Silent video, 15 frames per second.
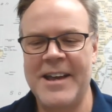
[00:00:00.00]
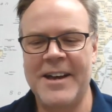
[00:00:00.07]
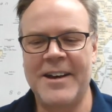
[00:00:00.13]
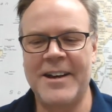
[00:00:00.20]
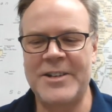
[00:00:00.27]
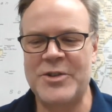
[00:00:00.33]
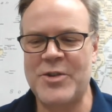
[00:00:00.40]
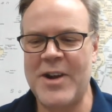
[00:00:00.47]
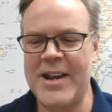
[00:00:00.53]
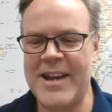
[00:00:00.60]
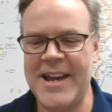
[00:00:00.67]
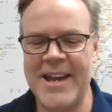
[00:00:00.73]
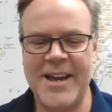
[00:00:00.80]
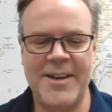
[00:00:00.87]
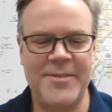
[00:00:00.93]
Let's try to
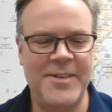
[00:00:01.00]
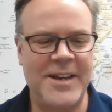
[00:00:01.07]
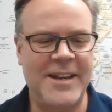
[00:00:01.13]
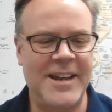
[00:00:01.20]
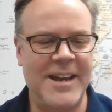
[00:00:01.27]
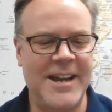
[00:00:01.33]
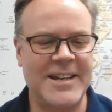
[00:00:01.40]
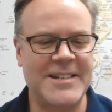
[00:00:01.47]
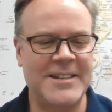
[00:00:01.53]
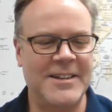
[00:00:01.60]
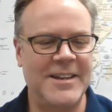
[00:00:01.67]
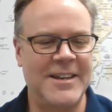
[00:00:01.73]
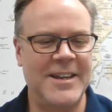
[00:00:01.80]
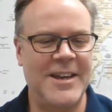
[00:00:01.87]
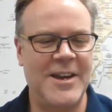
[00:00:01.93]
have an
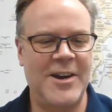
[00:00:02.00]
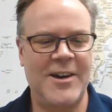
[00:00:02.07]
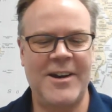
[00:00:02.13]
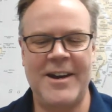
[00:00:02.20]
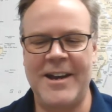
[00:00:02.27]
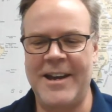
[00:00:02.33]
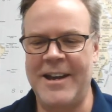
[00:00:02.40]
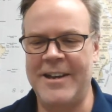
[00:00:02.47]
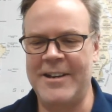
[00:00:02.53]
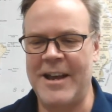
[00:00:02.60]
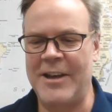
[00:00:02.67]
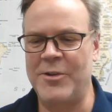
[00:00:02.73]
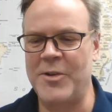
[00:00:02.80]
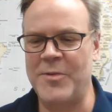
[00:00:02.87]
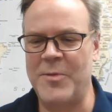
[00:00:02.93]
excellent year, and
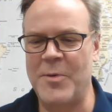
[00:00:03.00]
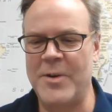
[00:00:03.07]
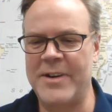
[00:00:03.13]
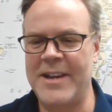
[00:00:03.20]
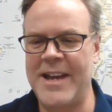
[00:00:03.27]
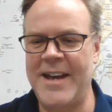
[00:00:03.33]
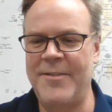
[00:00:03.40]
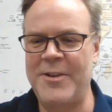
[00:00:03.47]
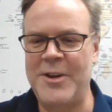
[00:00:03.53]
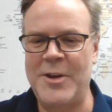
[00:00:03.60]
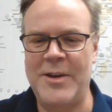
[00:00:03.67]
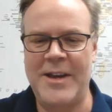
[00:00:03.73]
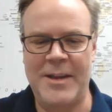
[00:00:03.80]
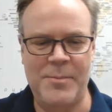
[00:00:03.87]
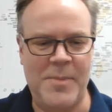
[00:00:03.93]
I look forward to having you
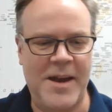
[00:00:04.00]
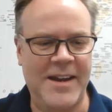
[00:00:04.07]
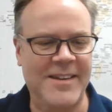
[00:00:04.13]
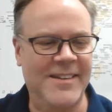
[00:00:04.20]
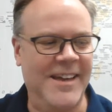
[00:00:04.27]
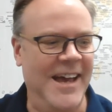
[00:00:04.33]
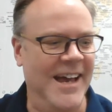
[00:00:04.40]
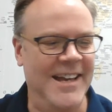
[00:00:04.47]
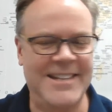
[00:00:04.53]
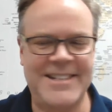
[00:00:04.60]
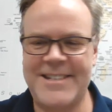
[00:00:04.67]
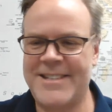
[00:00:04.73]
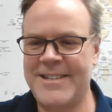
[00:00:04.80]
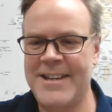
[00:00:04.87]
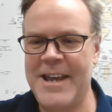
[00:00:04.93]
in my
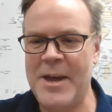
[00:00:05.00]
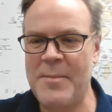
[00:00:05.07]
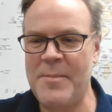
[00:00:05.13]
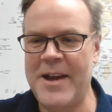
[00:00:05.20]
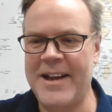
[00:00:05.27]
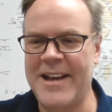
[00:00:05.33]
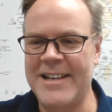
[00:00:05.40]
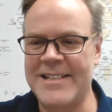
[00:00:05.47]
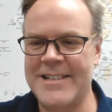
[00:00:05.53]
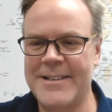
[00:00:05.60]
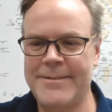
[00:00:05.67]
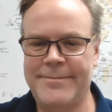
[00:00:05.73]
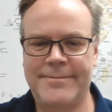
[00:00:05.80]
class. Bye, guys.